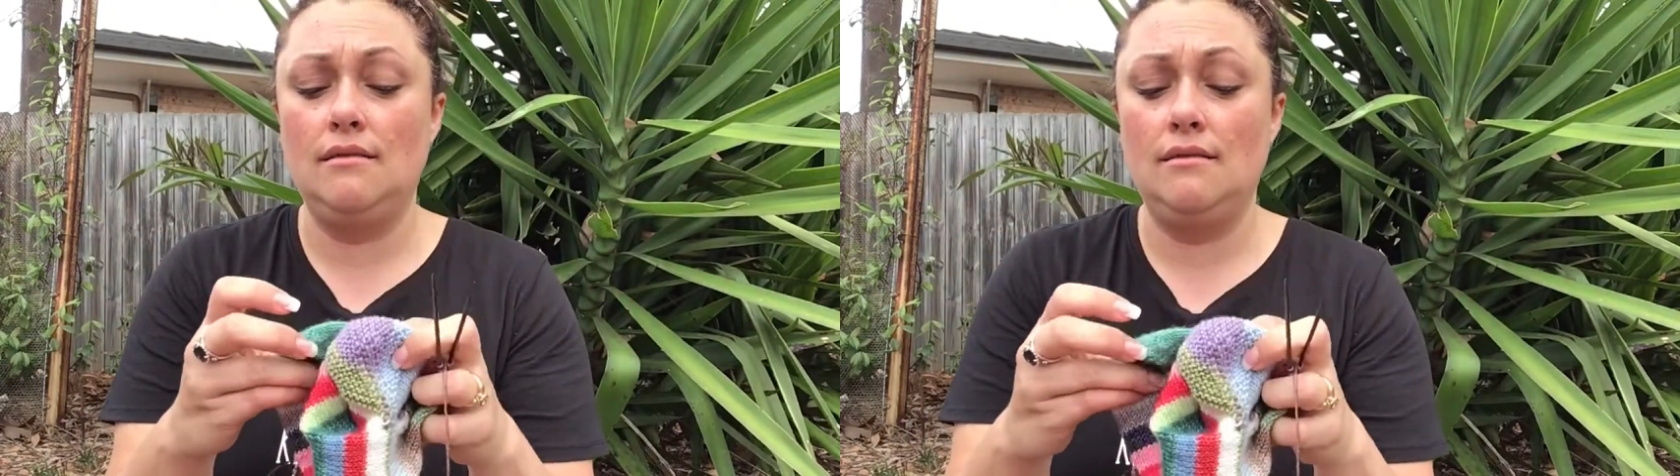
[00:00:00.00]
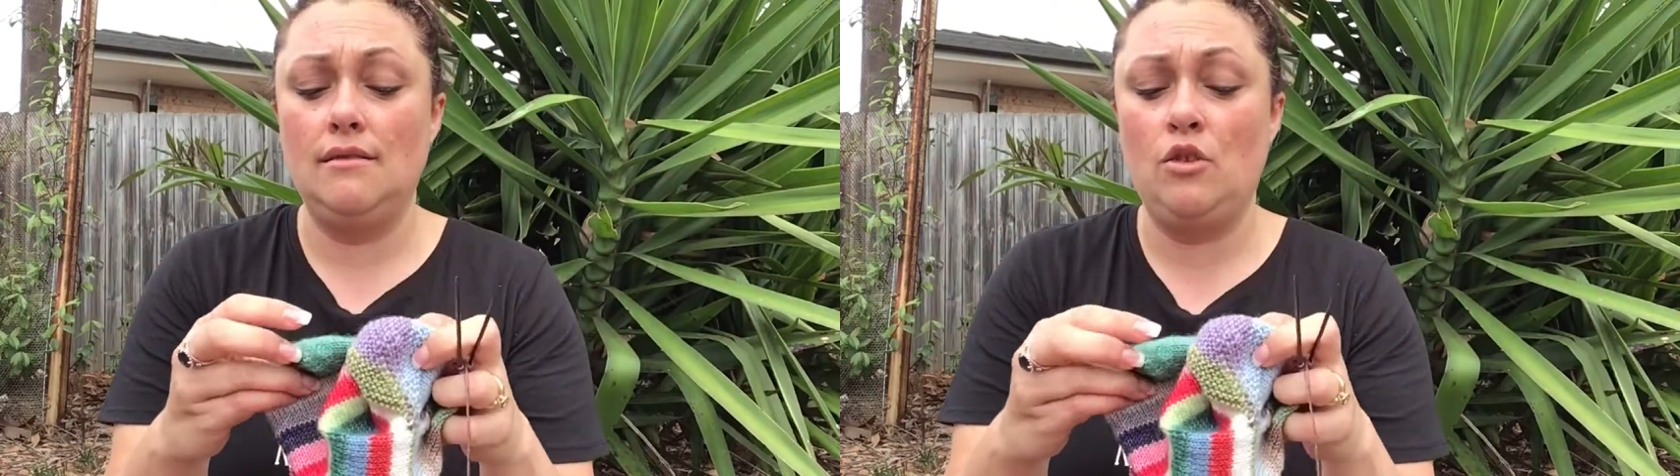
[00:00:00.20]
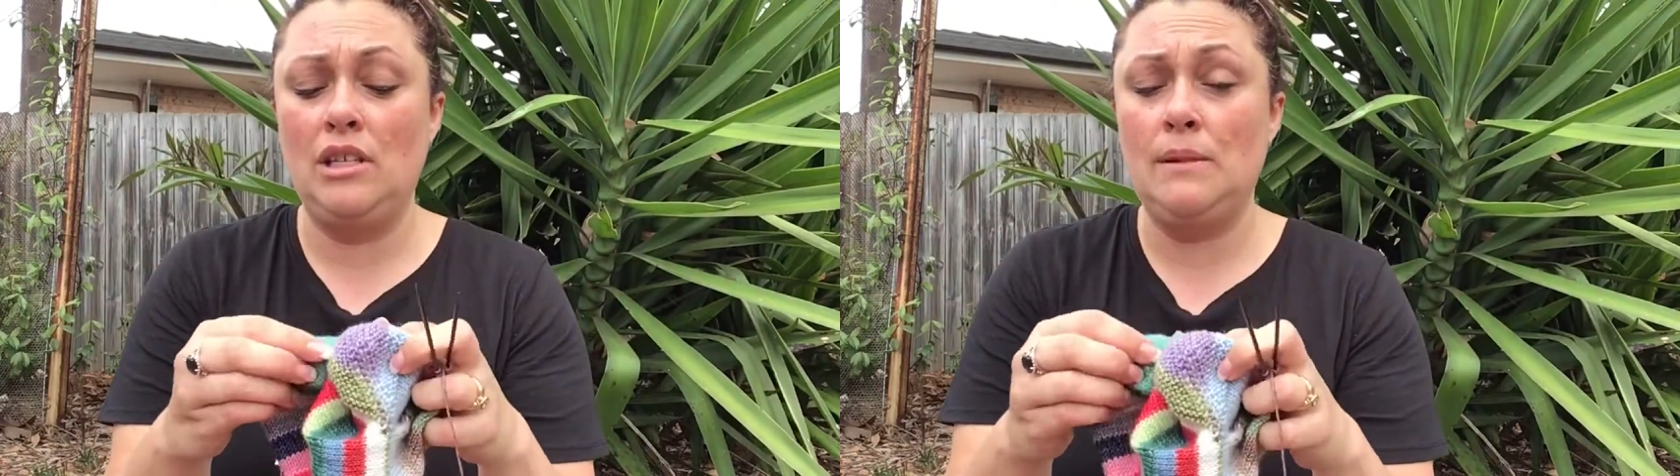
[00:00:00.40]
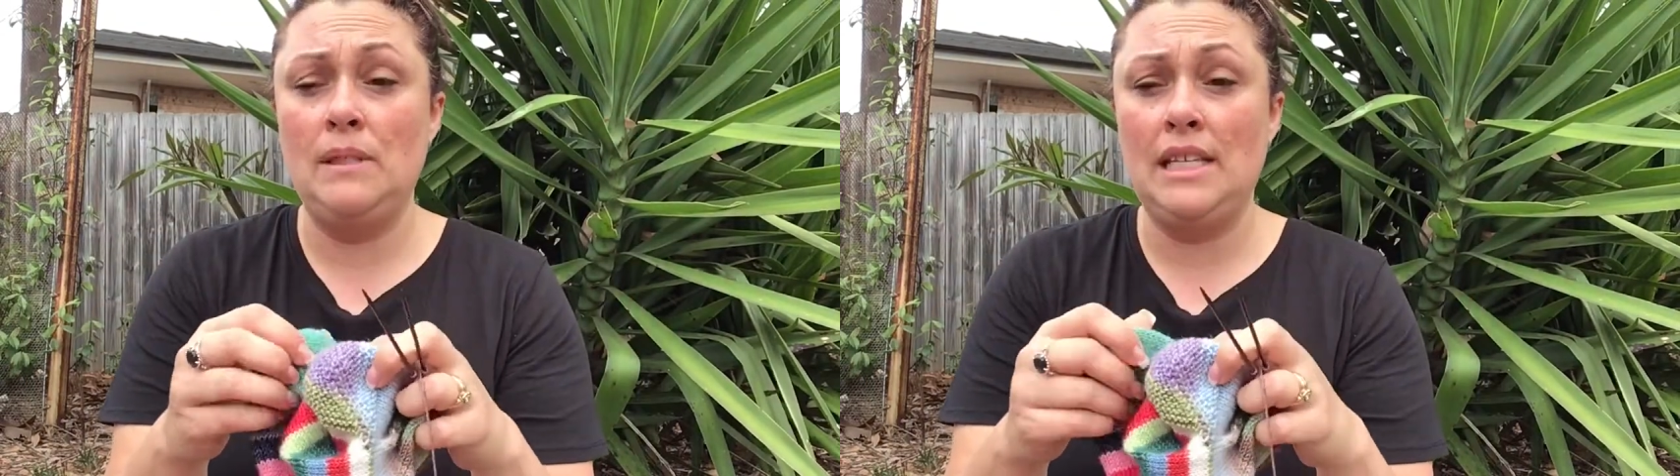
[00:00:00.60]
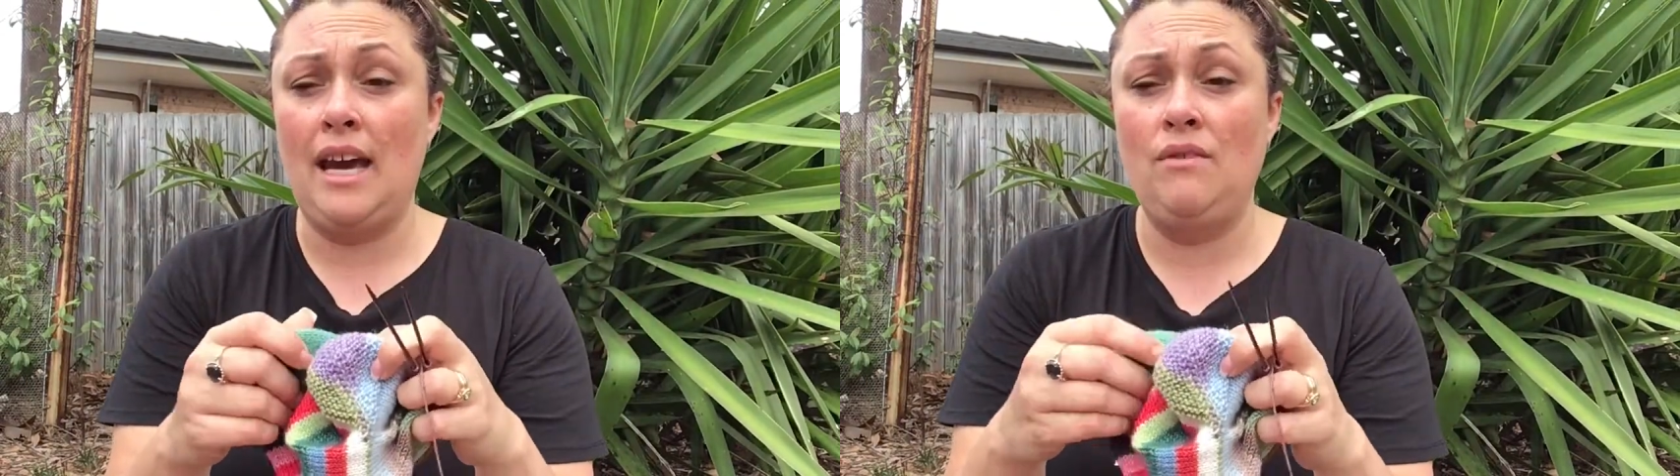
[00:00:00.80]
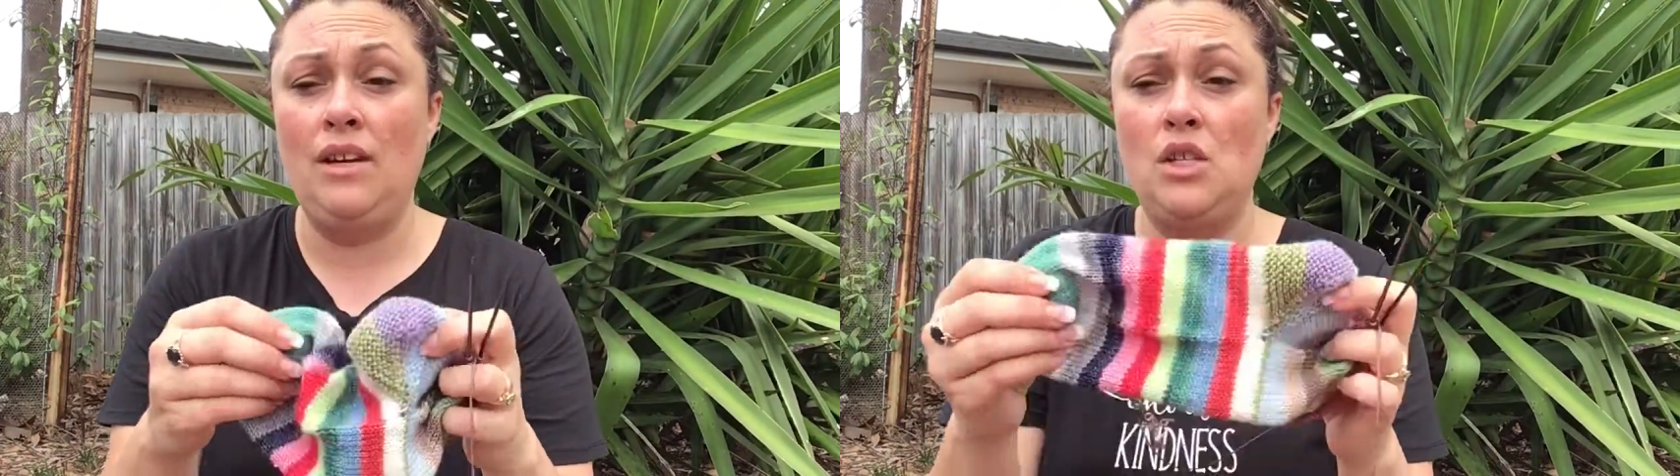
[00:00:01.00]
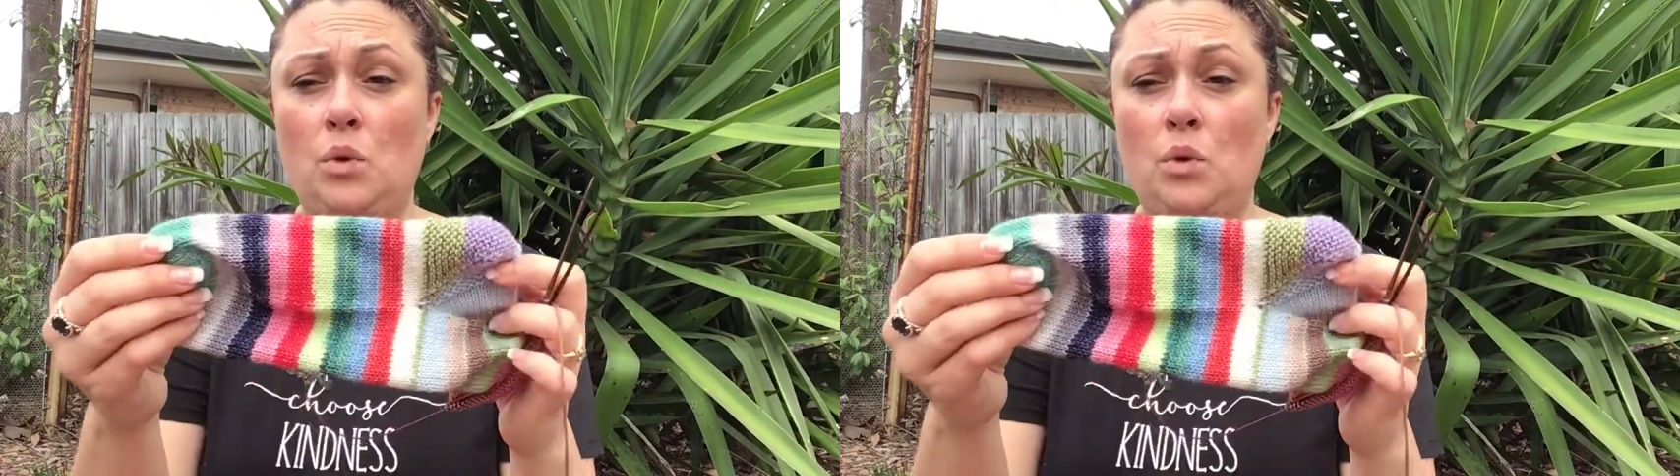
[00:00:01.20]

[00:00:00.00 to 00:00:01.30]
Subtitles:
Christmas Advent